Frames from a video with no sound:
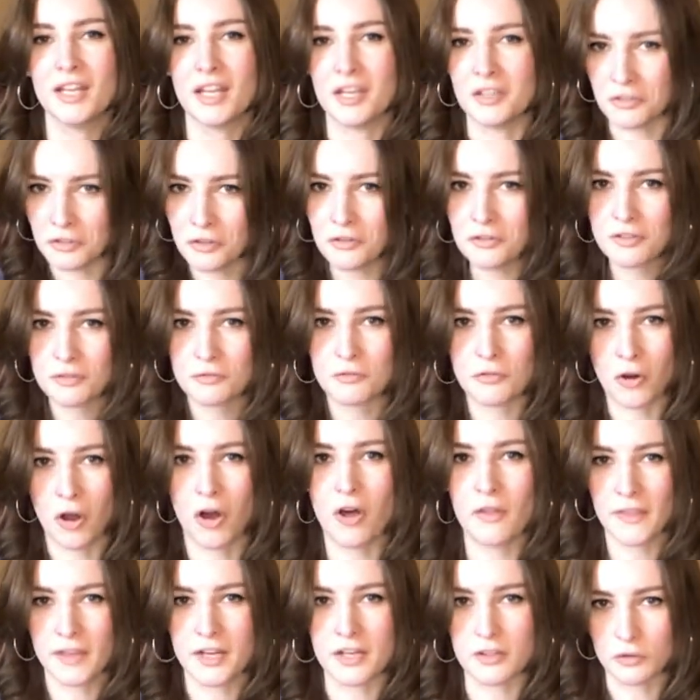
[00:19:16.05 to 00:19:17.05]
and use it for
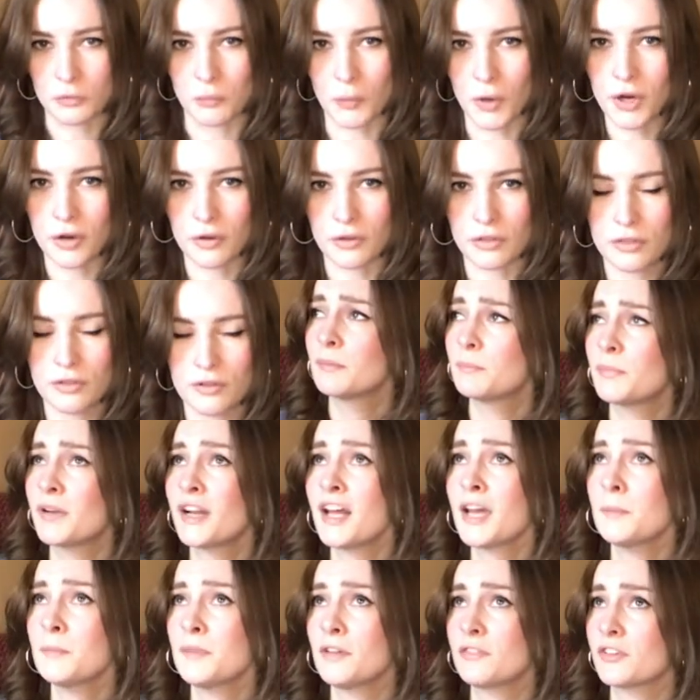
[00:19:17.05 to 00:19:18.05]
all that it's worth. But
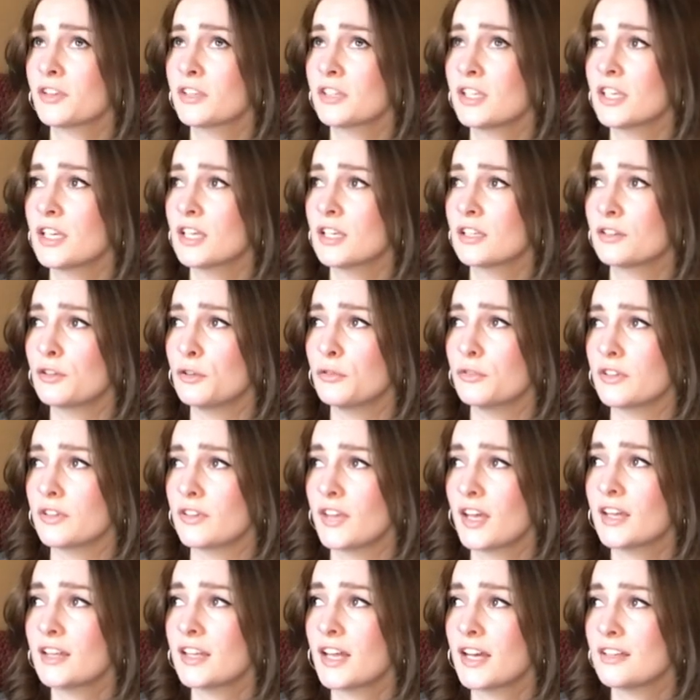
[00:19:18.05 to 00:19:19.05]
I am definitely losing
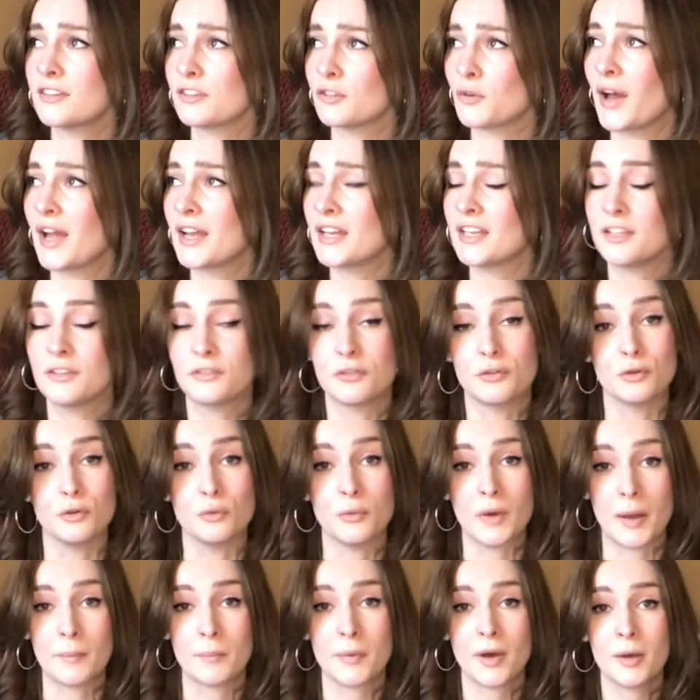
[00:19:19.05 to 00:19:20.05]
daylight, so I need to
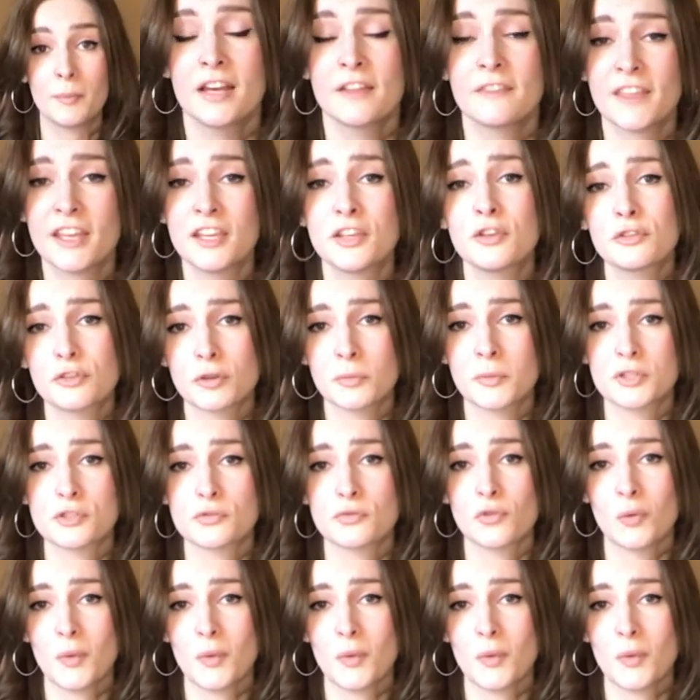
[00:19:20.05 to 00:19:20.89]
wrap up. Thank you so much for